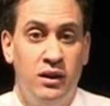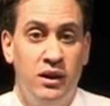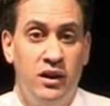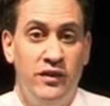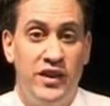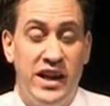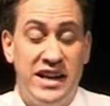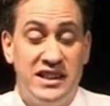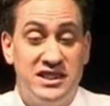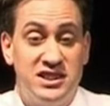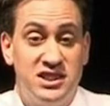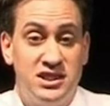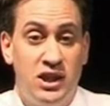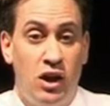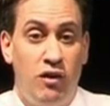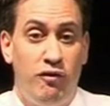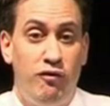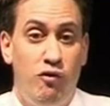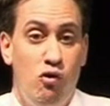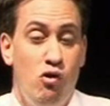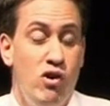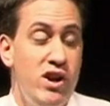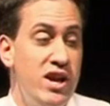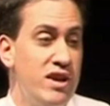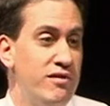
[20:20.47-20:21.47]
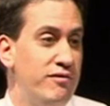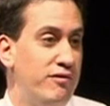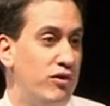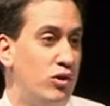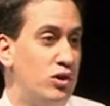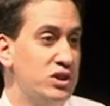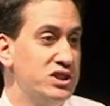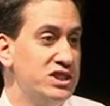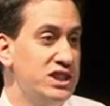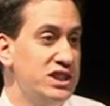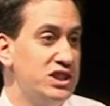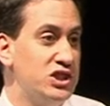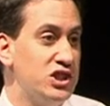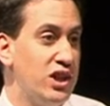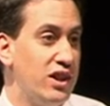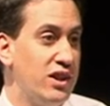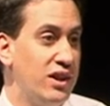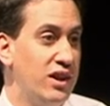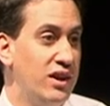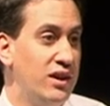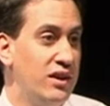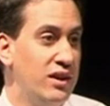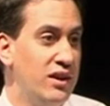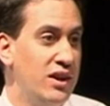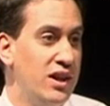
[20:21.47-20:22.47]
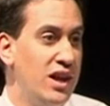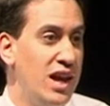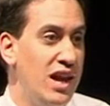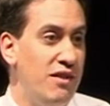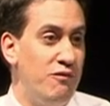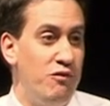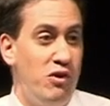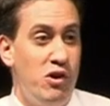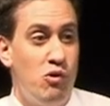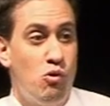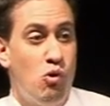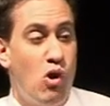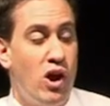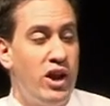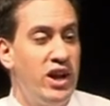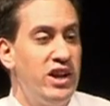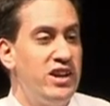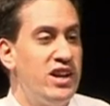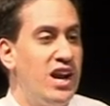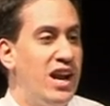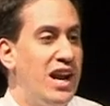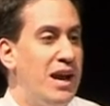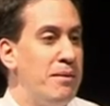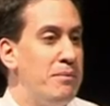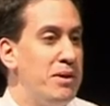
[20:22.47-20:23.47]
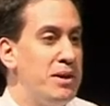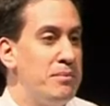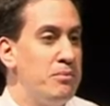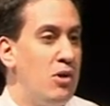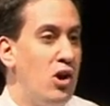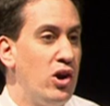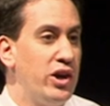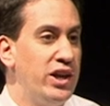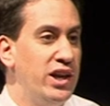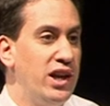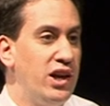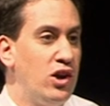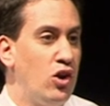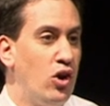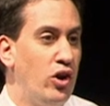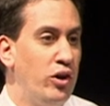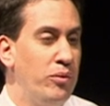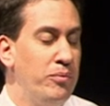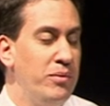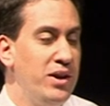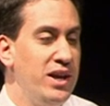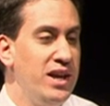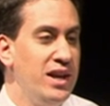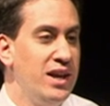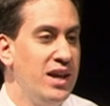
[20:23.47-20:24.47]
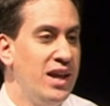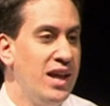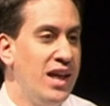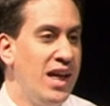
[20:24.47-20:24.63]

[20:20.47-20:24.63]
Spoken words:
They self-reinforce each other. If we run a dynamic market economy,